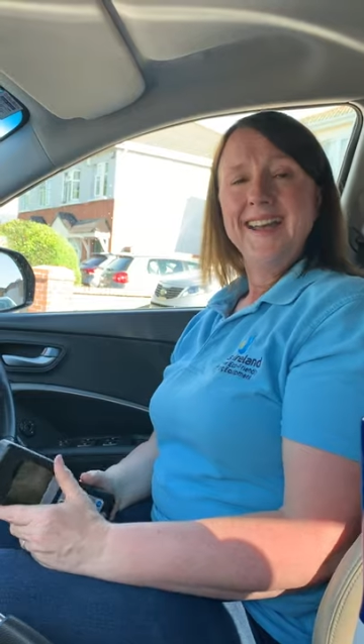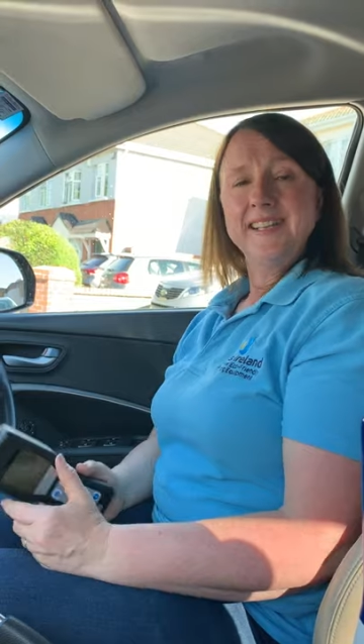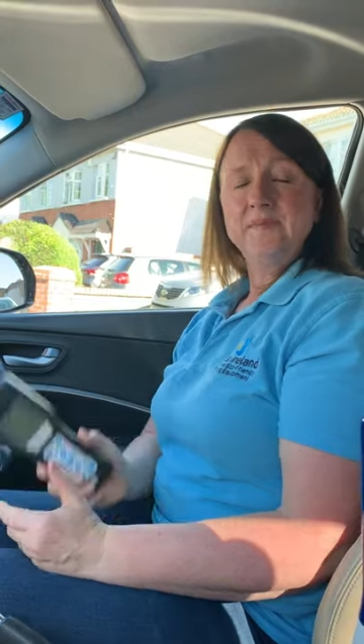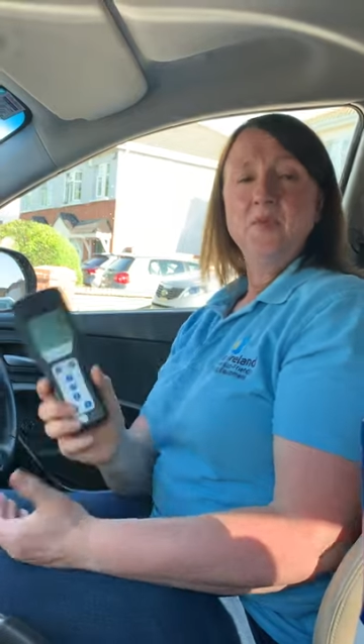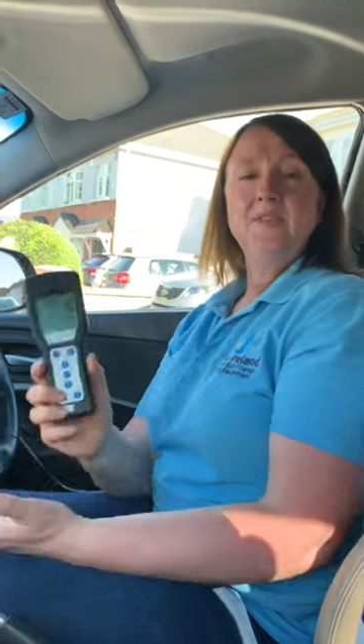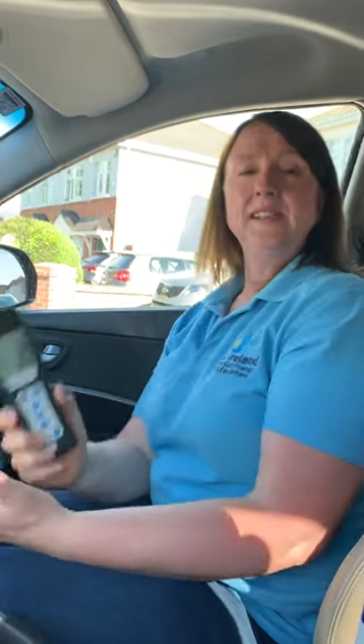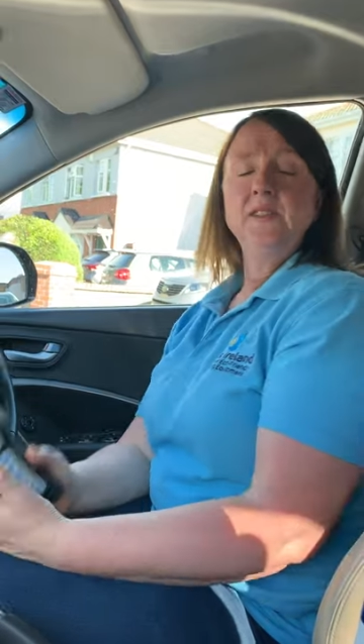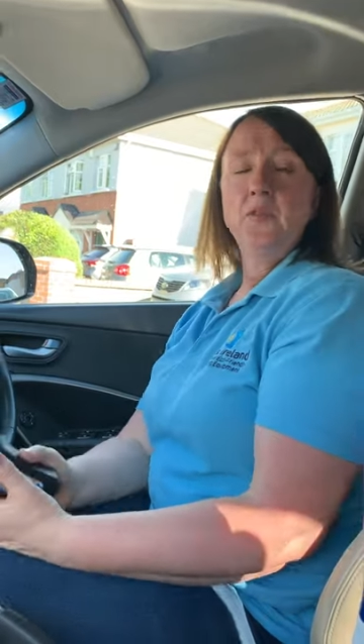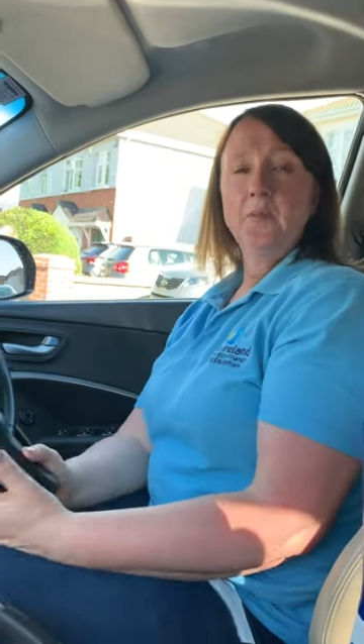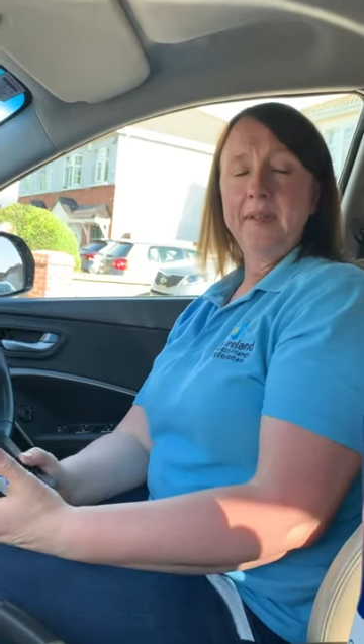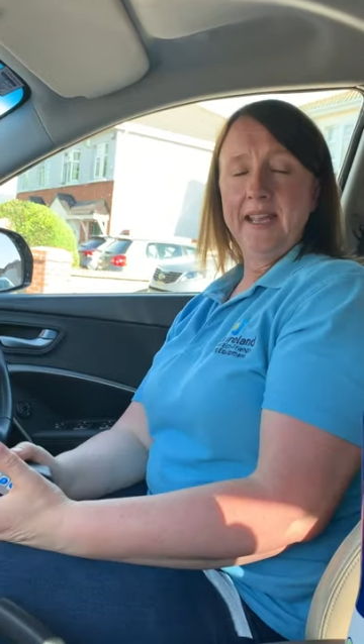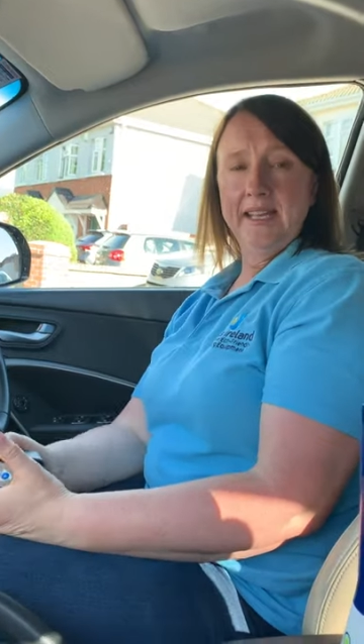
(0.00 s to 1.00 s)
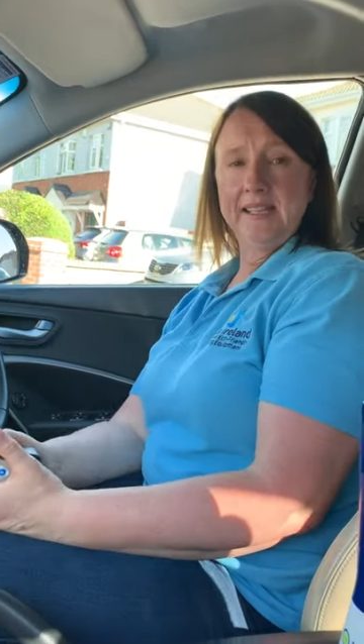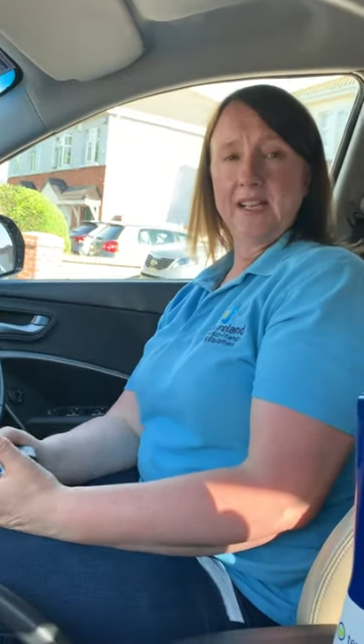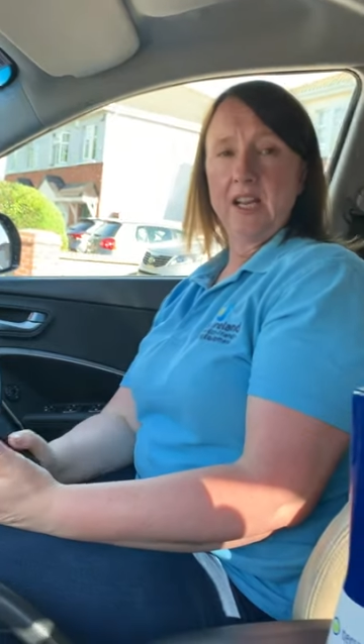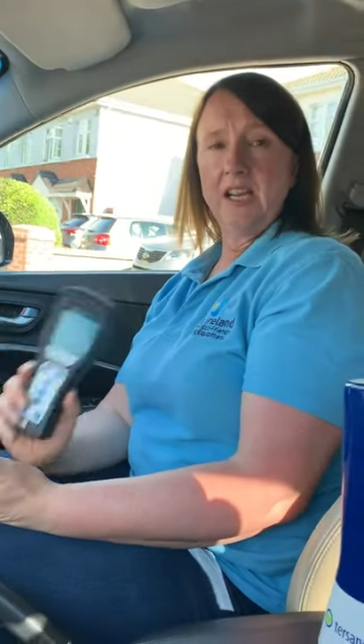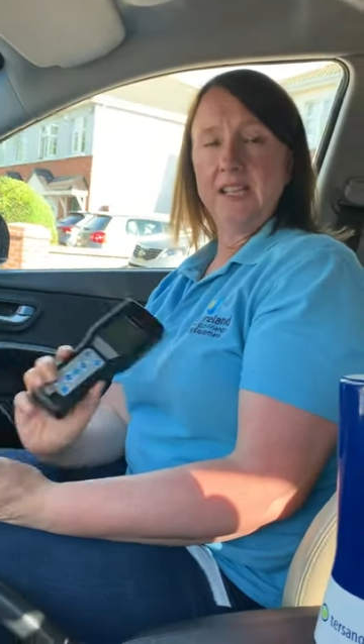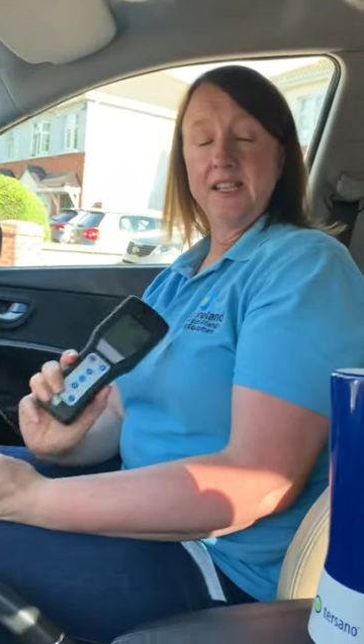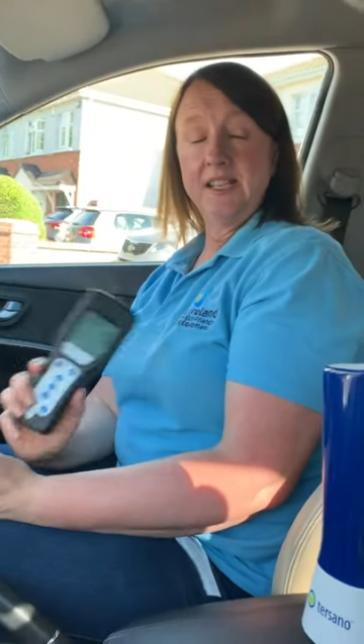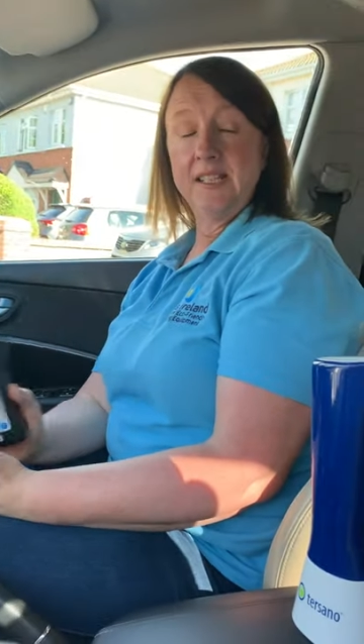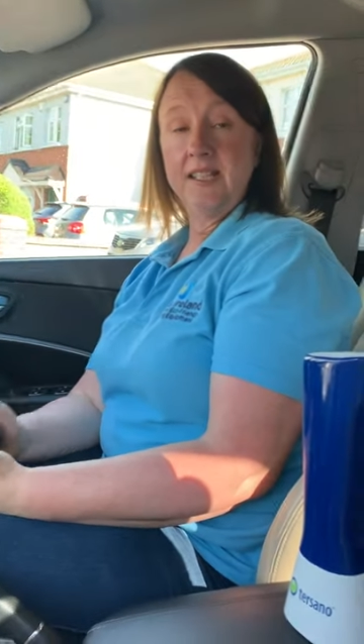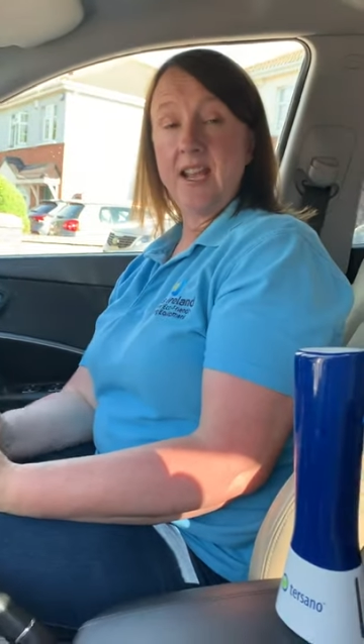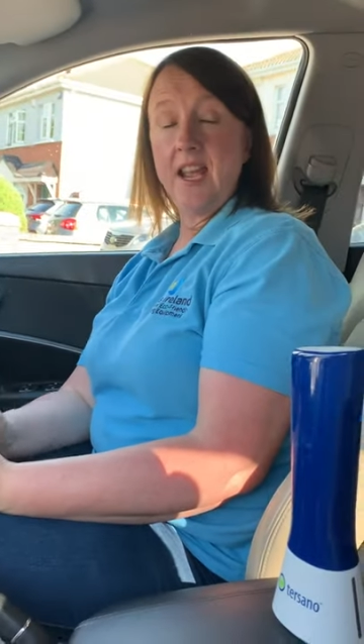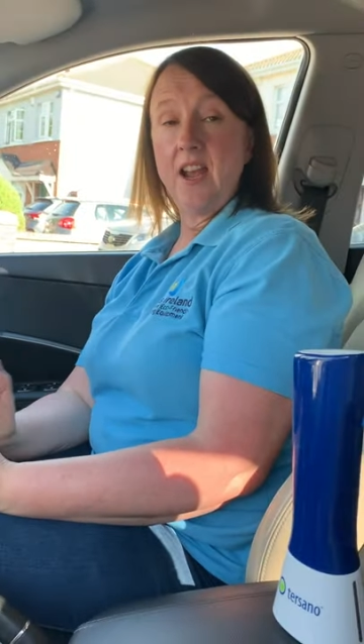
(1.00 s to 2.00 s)
it's Maritz from Killies Island, and
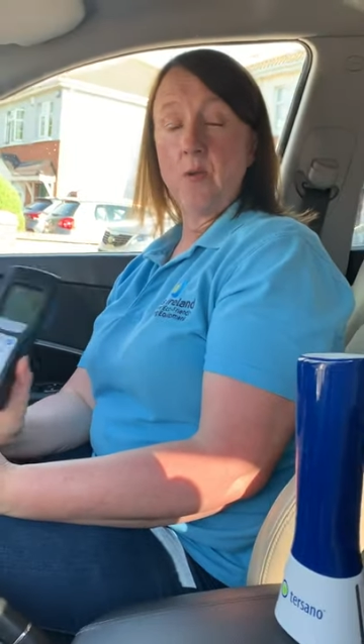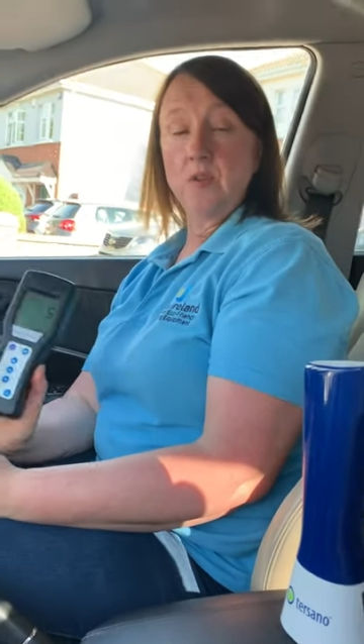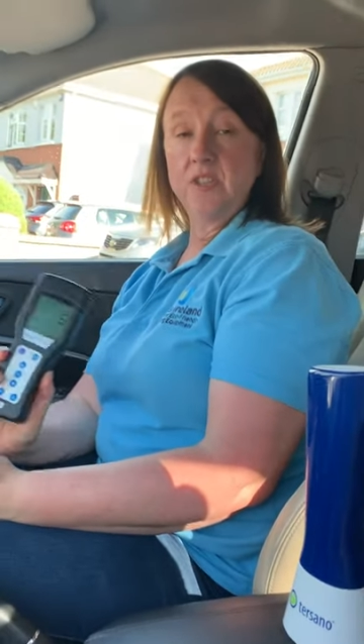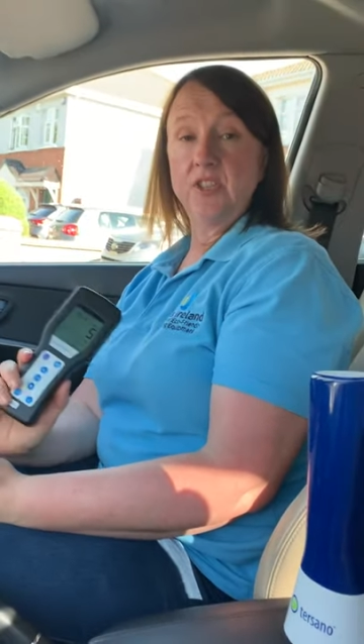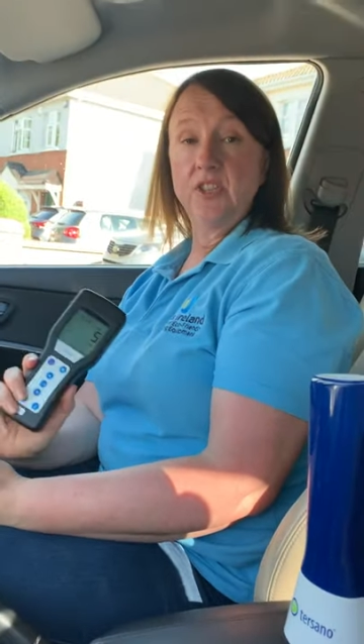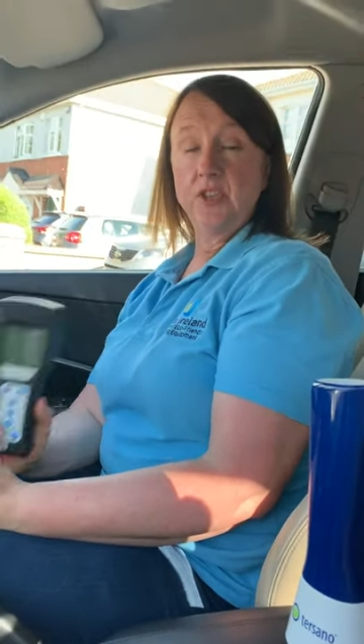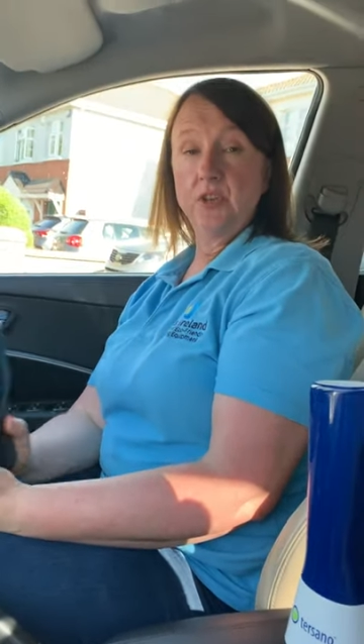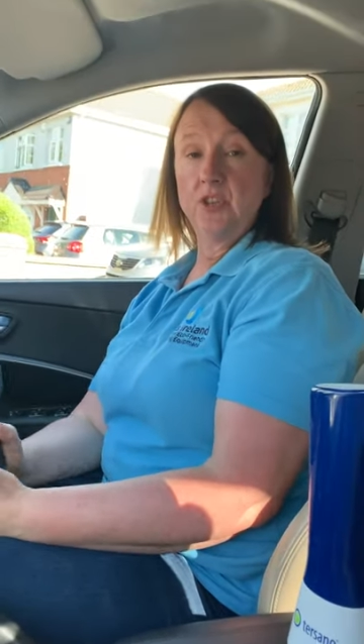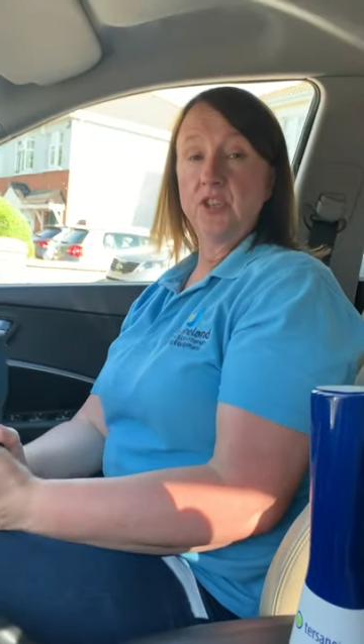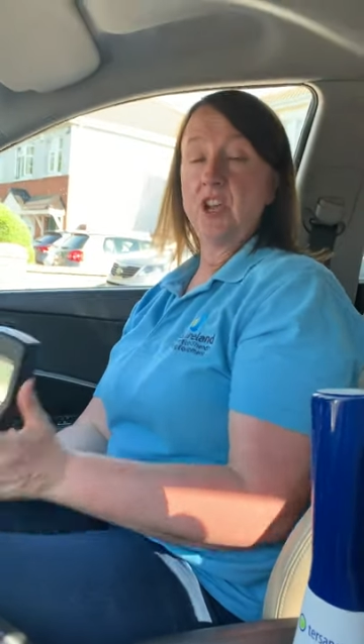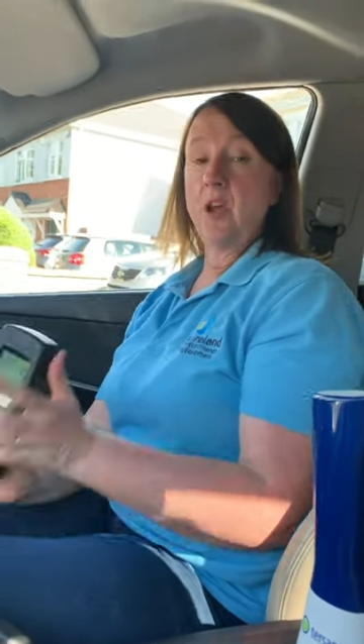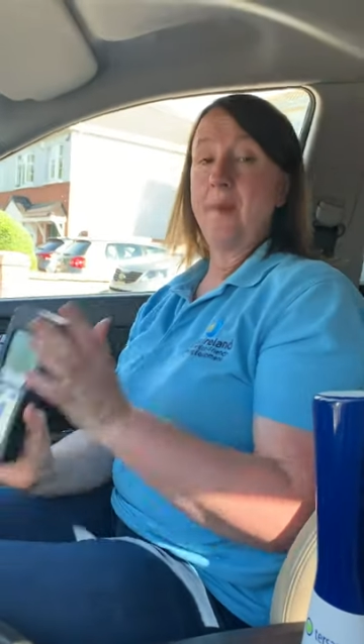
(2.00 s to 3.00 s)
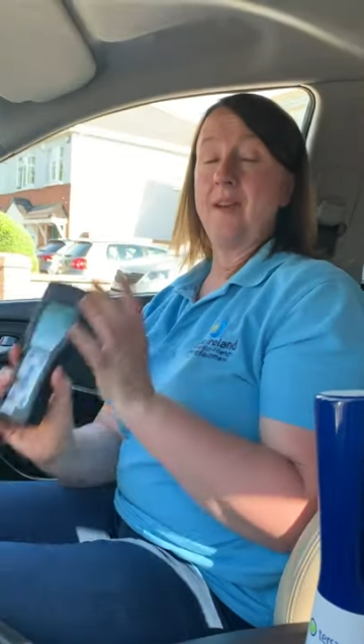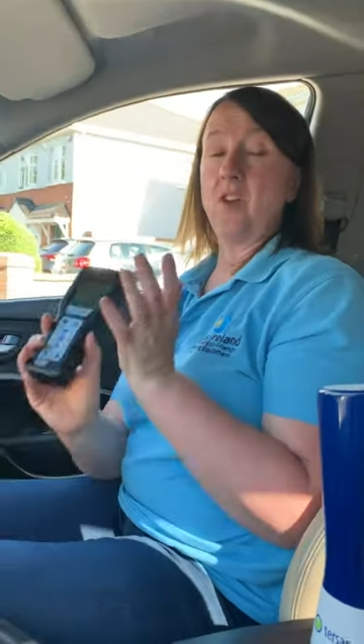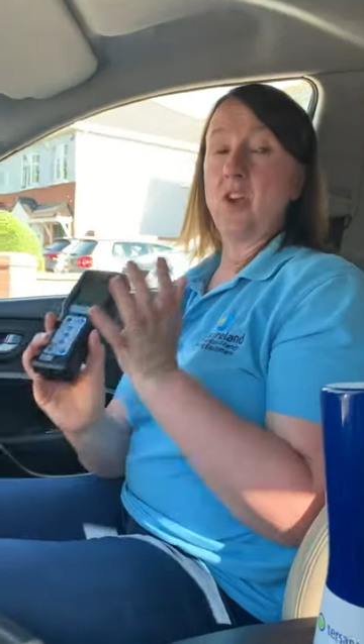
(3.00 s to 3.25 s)
today I wanted to talk to you about